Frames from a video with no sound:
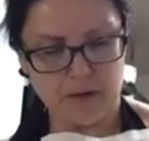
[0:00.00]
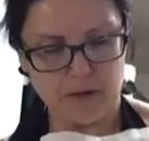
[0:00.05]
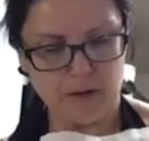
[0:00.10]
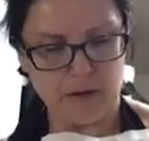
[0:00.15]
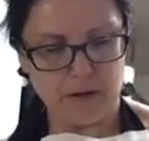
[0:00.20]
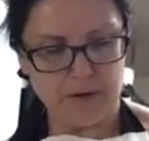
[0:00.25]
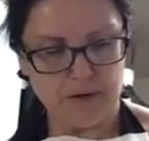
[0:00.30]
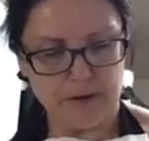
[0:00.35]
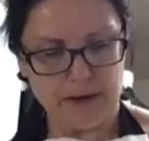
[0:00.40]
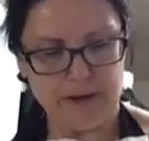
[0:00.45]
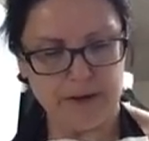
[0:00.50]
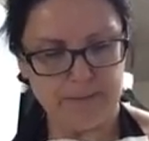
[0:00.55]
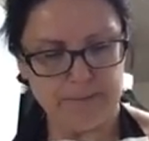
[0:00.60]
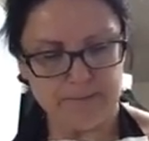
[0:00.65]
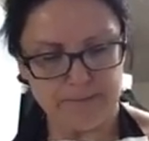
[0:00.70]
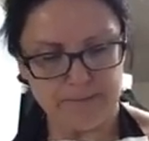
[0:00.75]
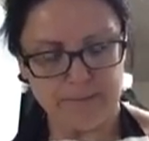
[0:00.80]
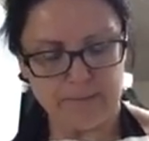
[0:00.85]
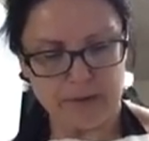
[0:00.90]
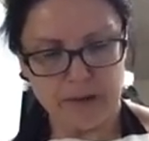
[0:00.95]
All right.
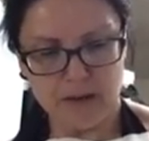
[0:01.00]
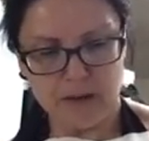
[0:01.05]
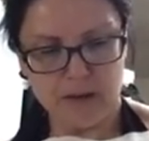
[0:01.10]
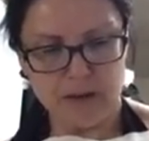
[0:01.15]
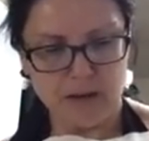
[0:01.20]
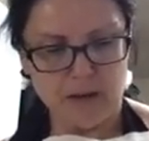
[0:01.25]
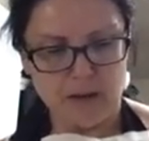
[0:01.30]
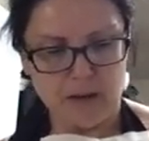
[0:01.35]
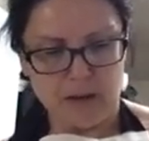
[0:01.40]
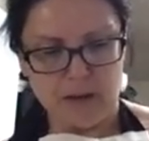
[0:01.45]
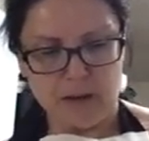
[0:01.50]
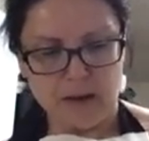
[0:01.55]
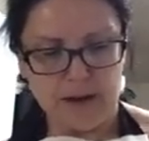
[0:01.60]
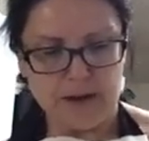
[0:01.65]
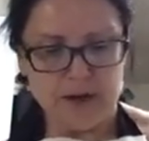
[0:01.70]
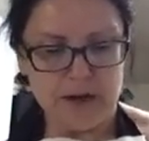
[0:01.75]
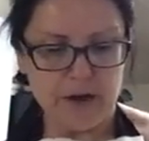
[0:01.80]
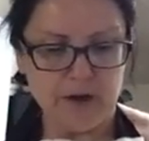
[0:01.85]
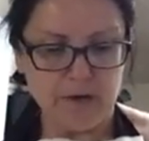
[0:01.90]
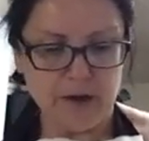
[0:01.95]
I
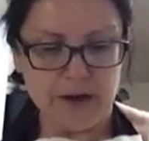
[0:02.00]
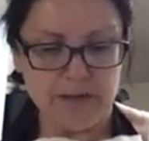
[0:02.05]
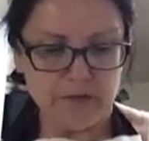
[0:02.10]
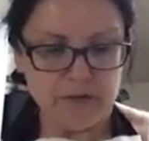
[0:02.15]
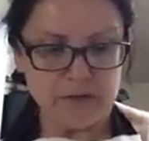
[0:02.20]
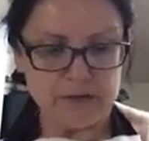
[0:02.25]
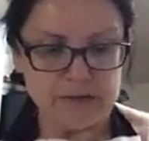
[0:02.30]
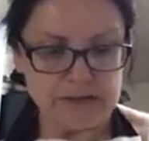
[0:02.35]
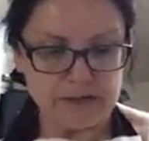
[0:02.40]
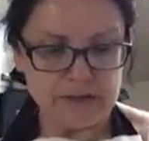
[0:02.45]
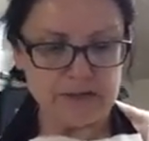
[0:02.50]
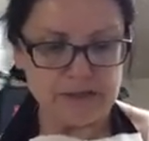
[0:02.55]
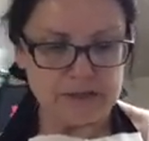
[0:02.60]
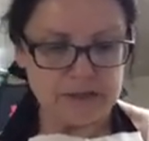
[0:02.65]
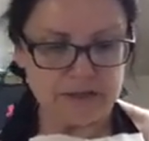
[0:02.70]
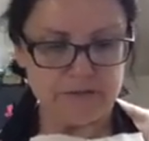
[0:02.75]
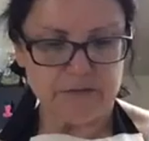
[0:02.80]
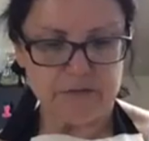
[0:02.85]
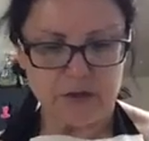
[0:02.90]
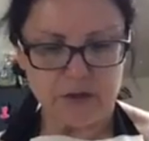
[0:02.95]
know everyone's getting
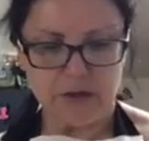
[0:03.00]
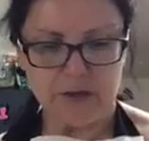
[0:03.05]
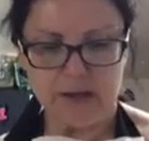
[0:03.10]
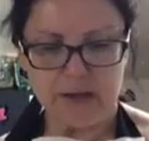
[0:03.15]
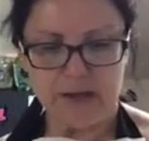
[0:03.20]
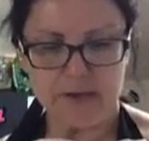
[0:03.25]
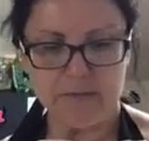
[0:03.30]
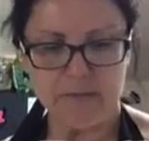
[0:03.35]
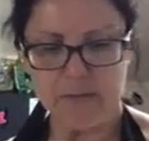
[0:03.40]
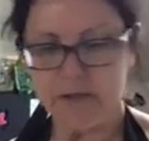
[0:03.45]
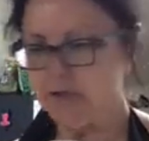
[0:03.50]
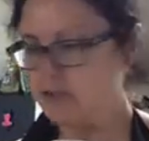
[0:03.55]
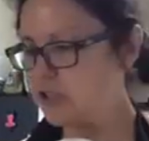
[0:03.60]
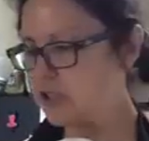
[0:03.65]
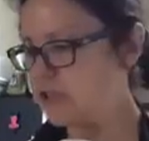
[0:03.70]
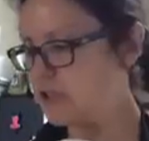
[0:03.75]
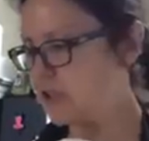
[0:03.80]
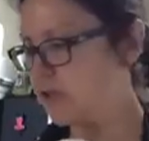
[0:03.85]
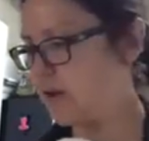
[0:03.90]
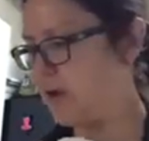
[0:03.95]
sick of looking at me
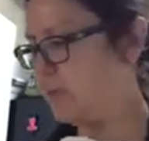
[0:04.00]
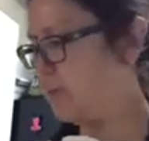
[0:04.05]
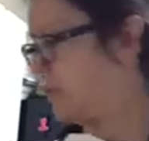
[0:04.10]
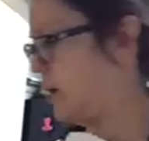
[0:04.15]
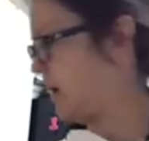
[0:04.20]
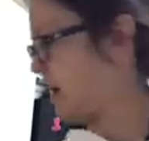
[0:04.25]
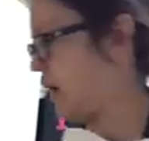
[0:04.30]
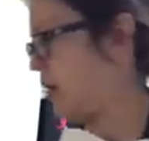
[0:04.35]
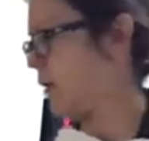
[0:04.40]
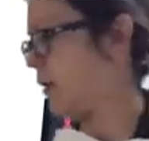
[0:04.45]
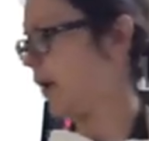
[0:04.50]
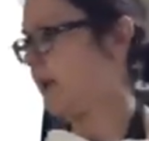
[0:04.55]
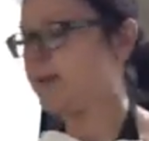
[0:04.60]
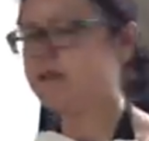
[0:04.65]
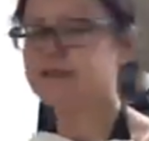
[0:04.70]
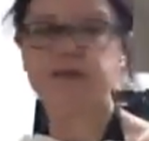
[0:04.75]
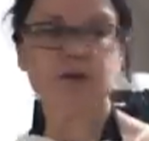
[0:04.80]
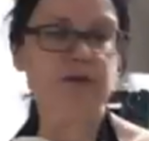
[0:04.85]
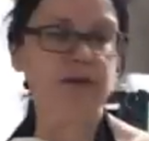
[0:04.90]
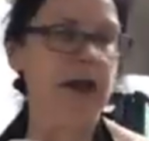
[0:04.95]
just stirring, but all right.
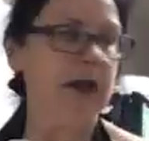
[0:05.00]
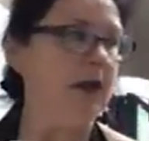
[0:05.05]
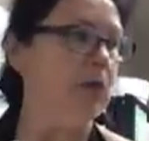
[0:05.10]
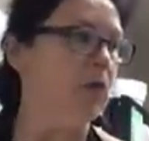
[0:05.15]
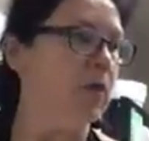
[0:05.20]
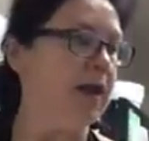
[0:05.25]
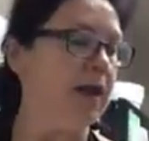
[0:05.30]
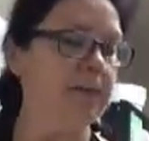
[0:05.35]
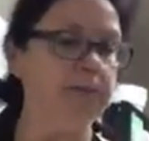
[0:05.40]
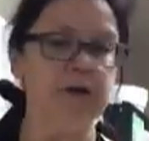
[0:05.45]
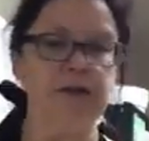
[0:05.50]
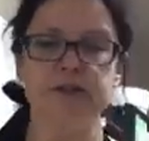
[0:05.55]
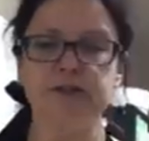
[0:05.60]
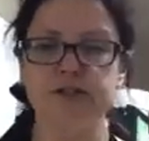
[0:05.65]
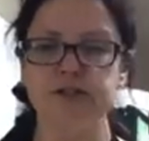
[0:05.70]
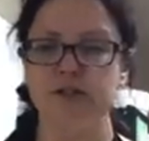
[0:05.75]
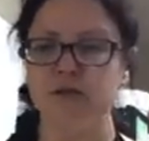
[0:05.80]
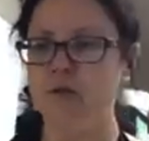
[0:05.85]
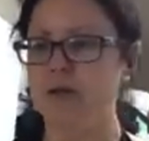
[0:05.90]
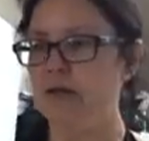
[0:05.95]
So now what I'm going to
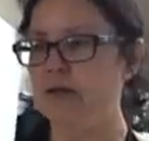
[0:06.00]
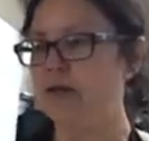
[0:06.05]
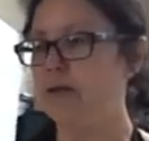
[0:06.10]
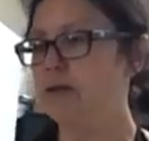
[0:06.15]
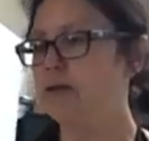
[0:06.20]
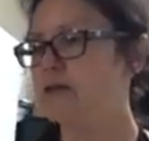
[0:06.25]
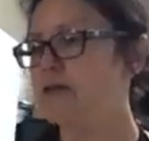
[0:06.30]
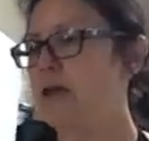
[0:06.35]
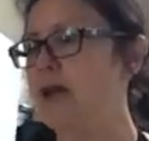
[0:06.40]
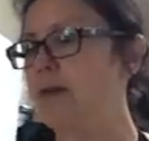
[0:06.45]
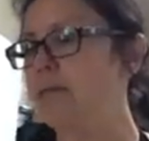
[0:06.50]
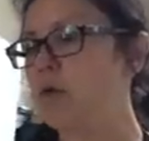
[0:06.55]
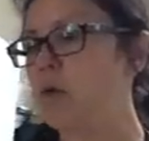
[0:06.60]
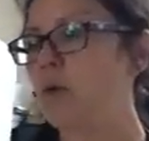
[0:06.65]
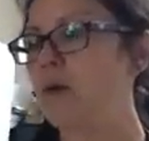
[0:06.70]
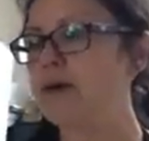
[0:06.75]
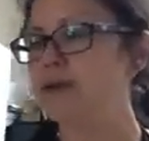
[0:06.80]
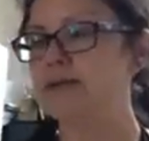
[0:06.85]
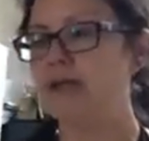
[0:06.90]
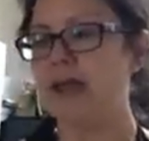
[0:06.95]
do is I'm
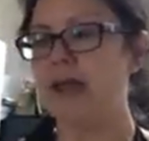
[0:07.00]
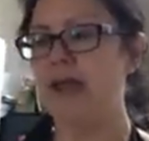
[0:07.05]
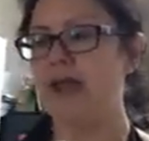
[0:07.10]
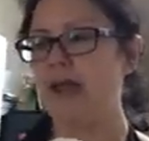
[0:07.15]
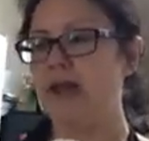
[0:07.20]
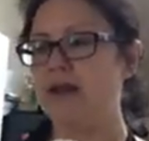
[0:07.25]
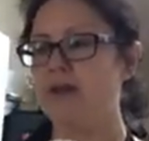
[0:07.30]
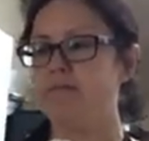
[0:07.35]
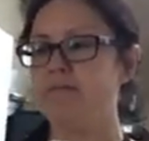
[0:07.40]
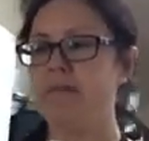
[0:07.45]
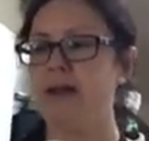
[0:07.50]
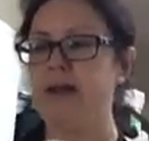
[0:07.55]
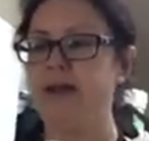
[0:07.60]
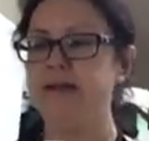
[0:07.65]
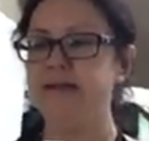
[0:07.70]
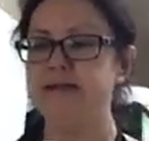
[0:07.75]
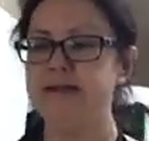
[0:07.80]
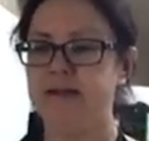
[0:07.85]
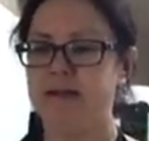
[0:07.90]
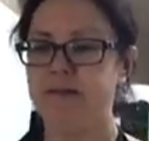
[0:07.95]
going to add my
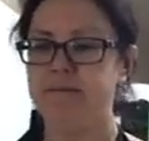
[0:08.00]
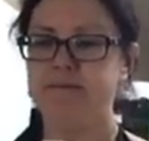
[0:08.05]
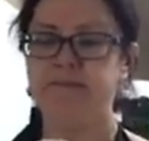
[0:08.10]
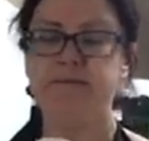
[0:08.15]
dip.